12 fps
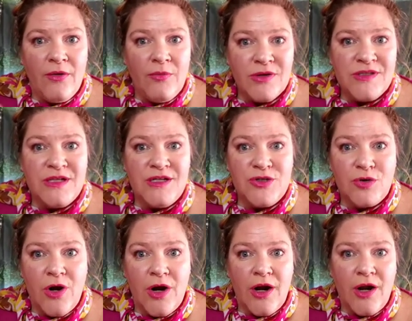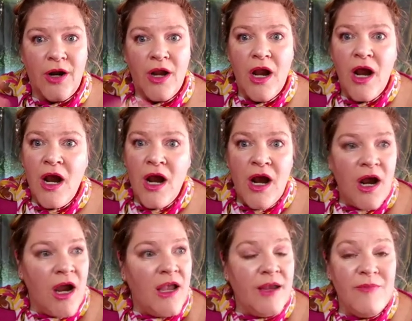Presidential car.
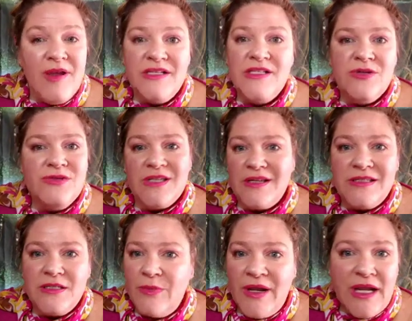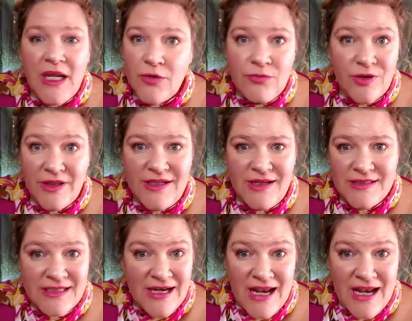It makes no sense to me. It really doesn't.